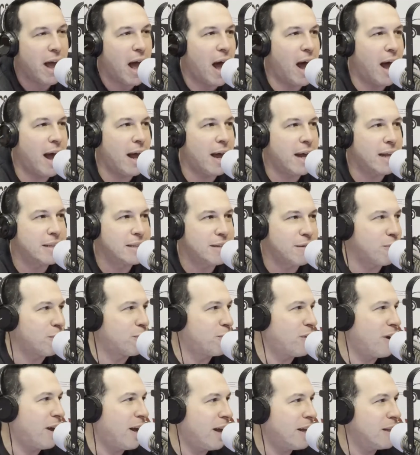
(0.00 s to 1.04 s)
Hans and
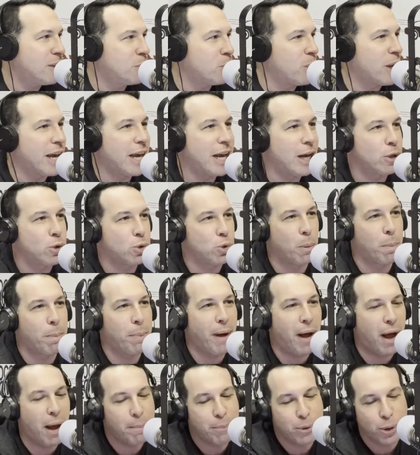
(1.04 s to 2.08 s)
Franz, we're here to
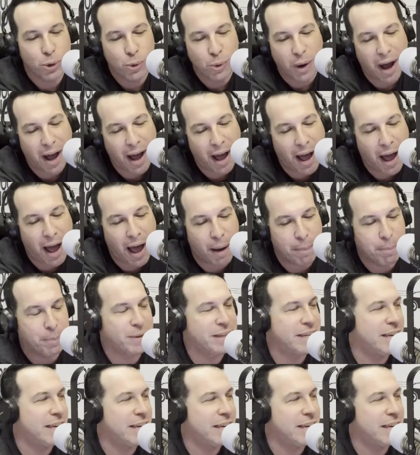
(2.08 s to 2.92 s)
pump you up.